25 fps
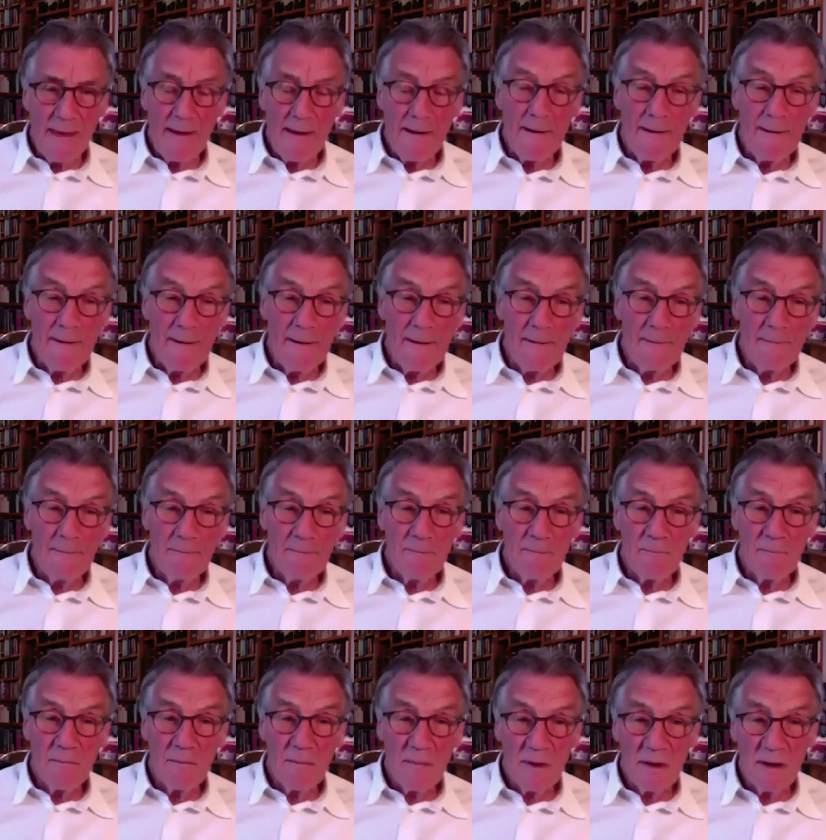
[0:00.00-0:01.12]
Um,
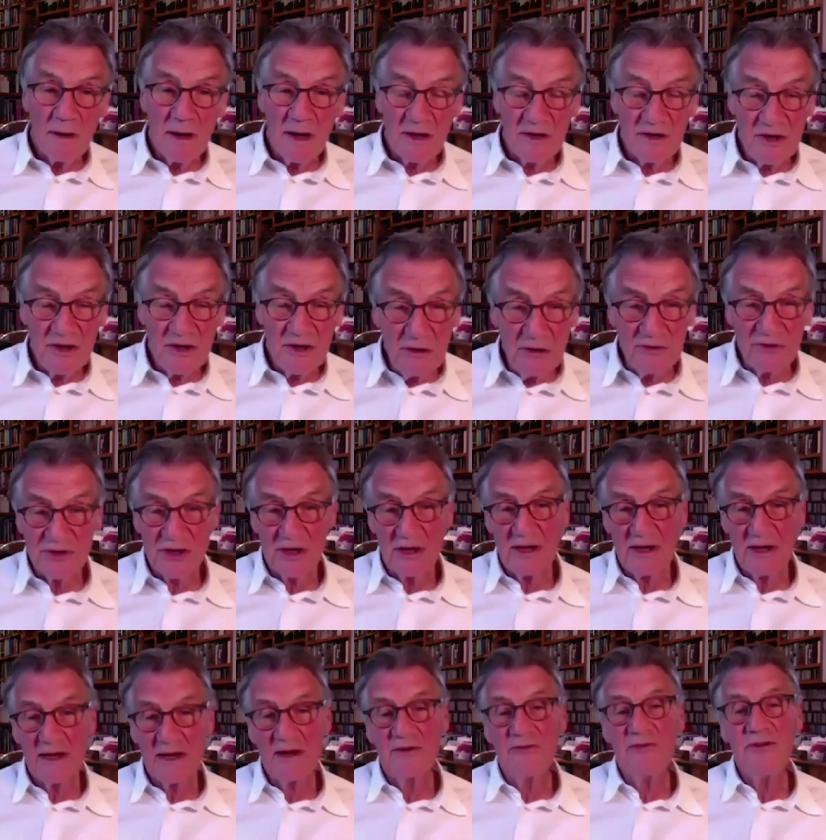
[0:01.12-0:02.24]
unusually,
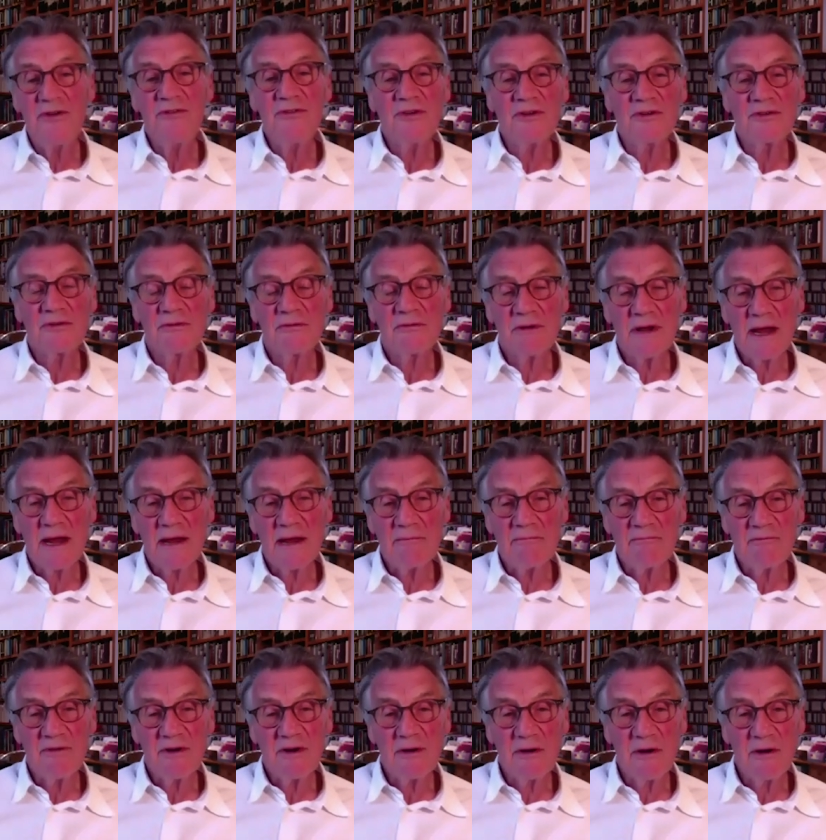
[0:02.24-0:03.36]
because this doesn't happen
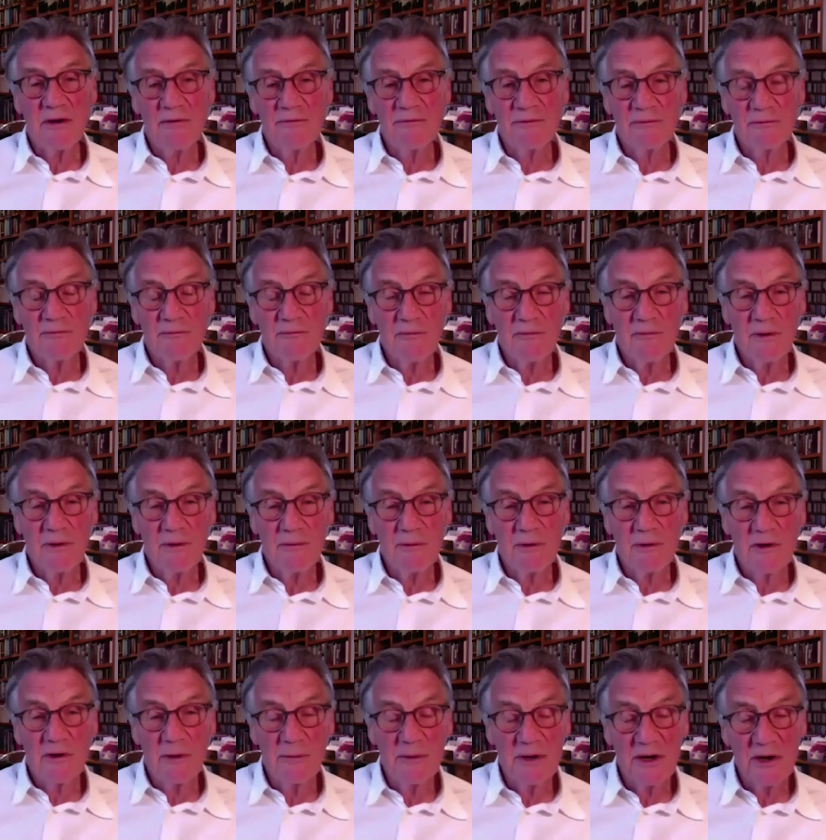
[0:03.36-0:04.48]
very often, we were a
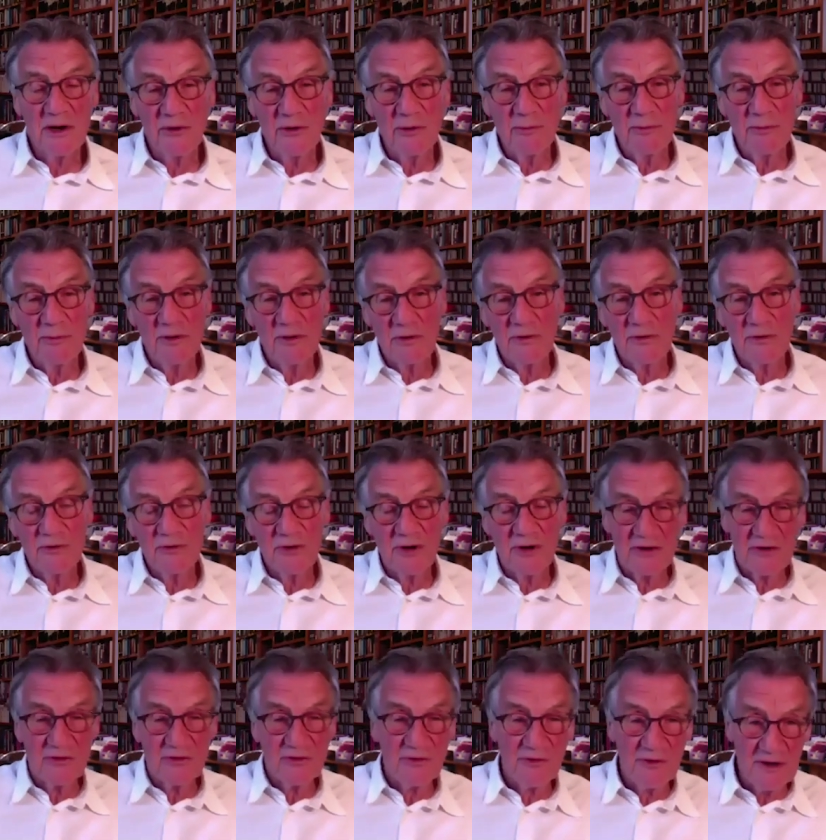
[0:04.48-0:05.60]
comedy group that could
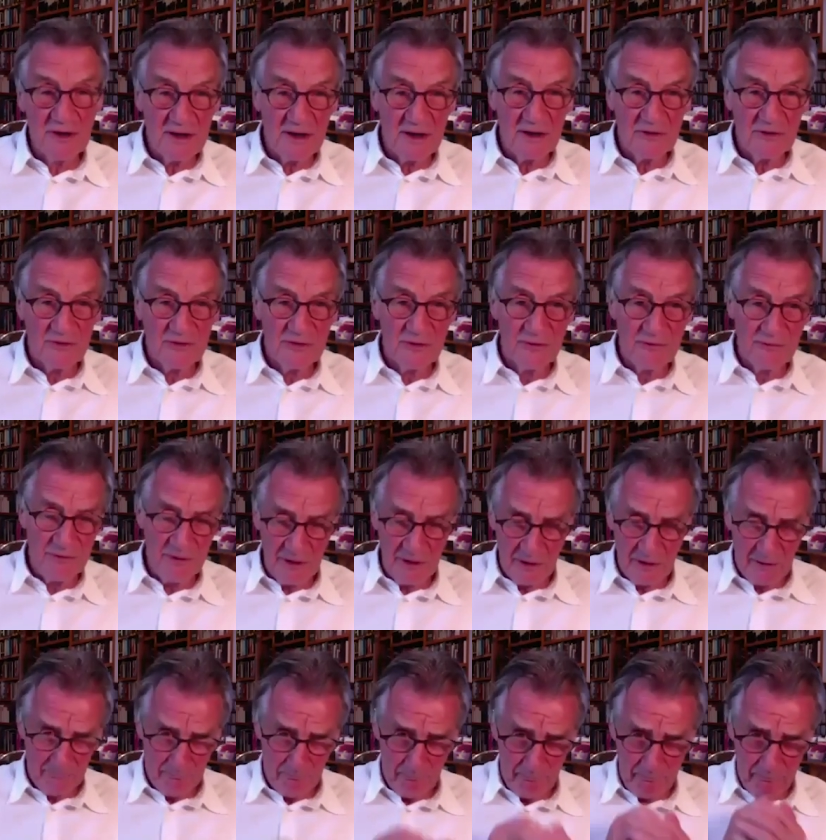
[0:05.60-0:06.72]
transfer to
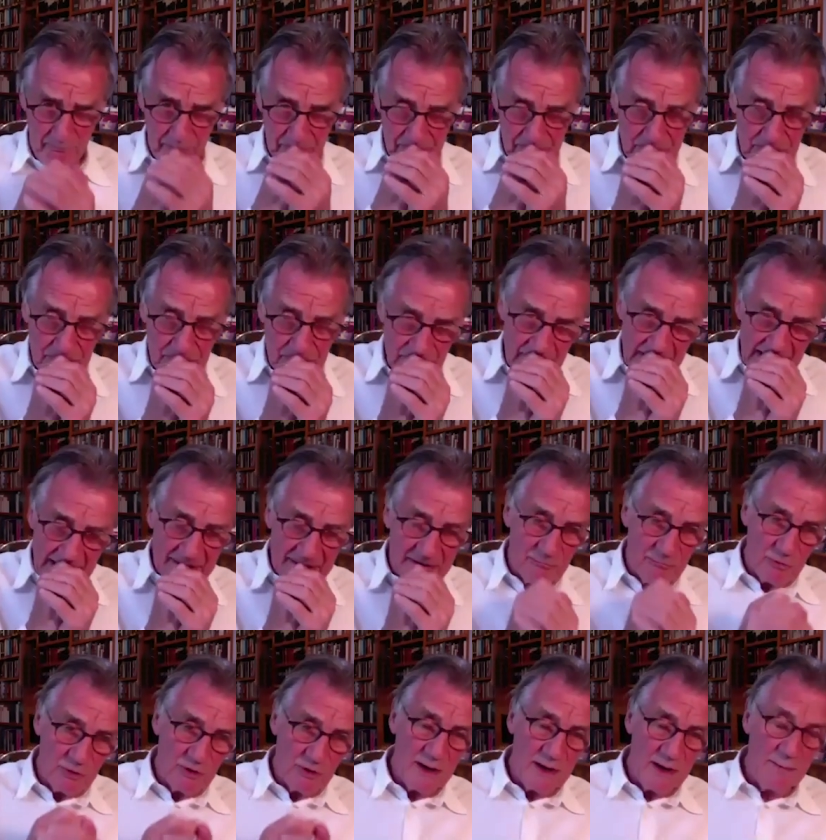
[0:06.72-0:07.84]
film and
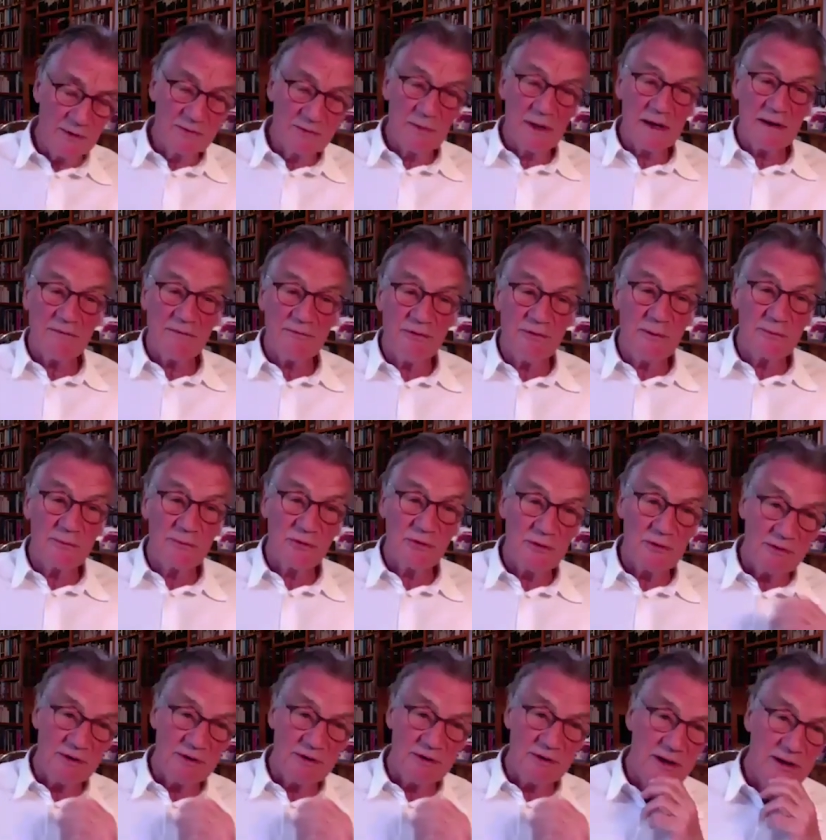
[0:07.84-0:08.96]
were able to make films that
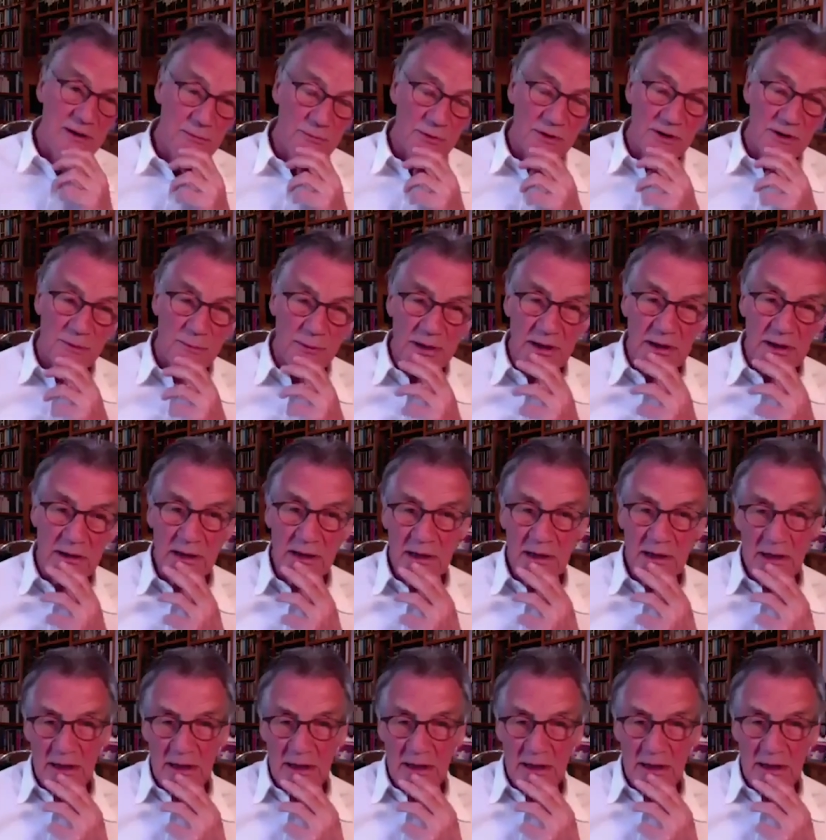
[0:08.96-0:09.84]
did equally well.